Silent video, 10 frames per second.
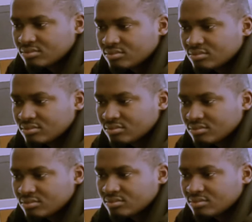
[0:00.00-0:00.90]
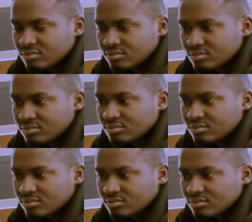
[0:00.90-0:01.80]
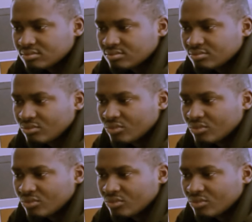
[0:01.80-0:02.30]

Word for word: and perform, you know? So, yeah.